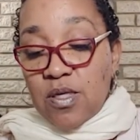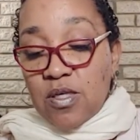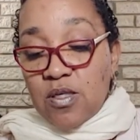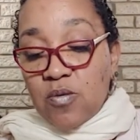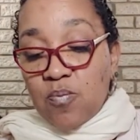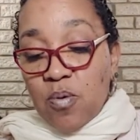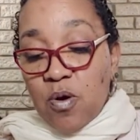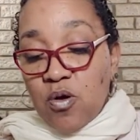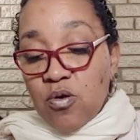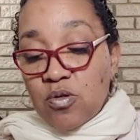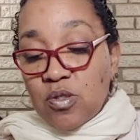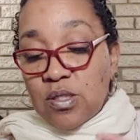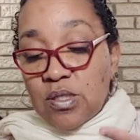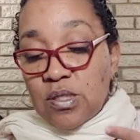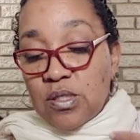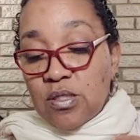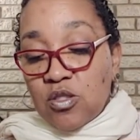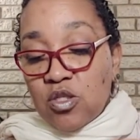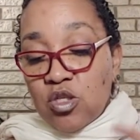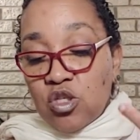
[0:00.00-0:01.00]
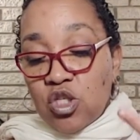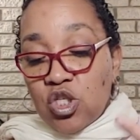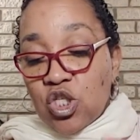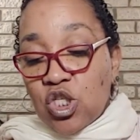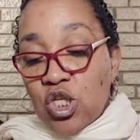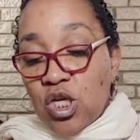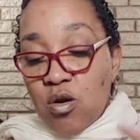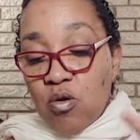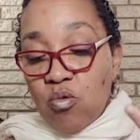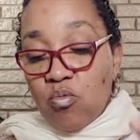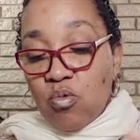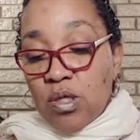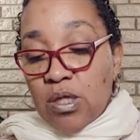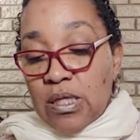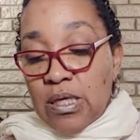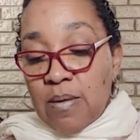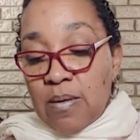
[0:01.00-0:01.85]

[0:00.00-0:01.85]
this person to share with